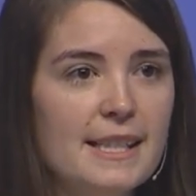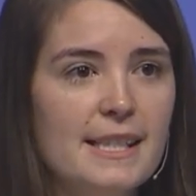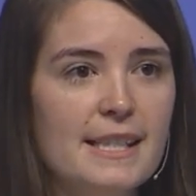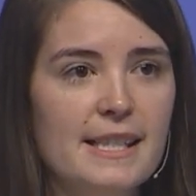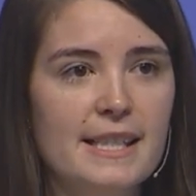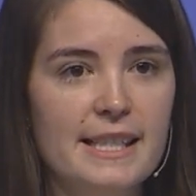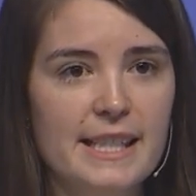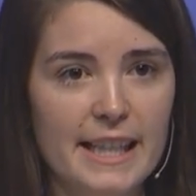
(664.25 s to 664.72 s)

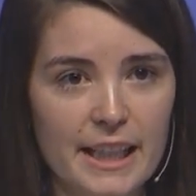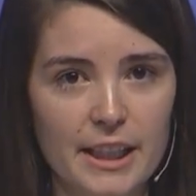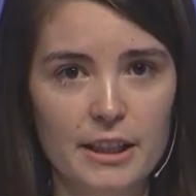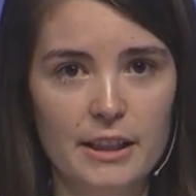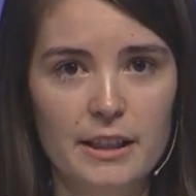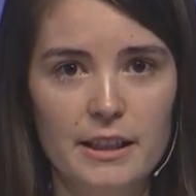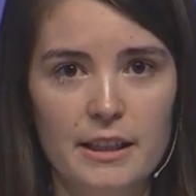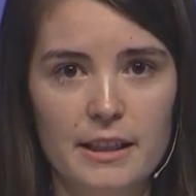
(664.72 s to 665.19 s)

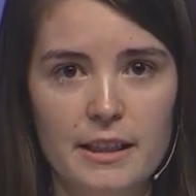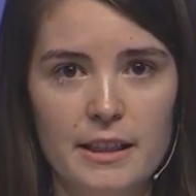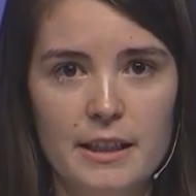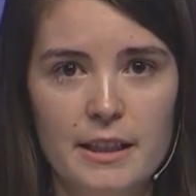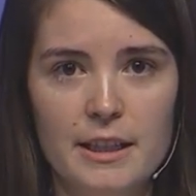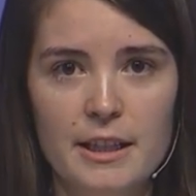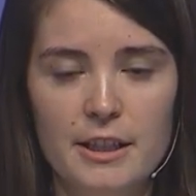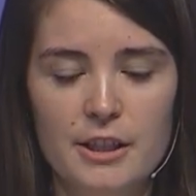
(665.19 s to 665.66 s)
still,
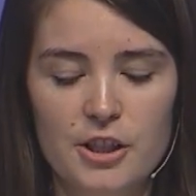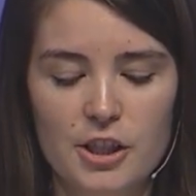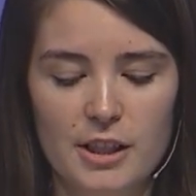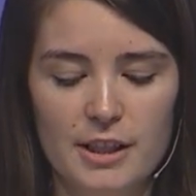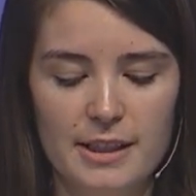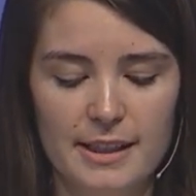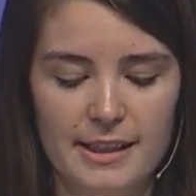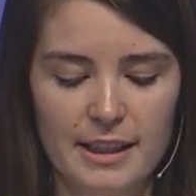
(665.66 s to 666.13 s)

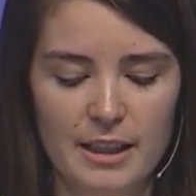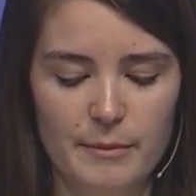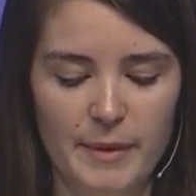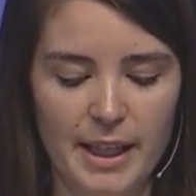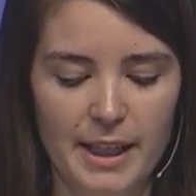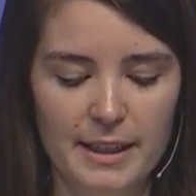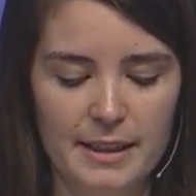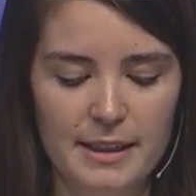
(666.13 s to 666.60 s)
Jesus
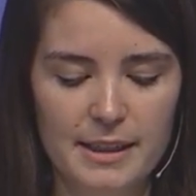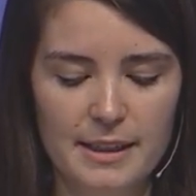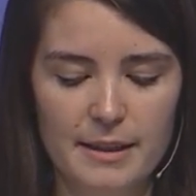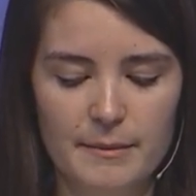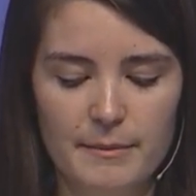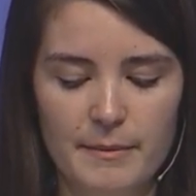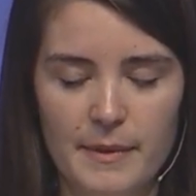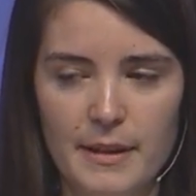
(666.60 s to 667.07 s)
commands.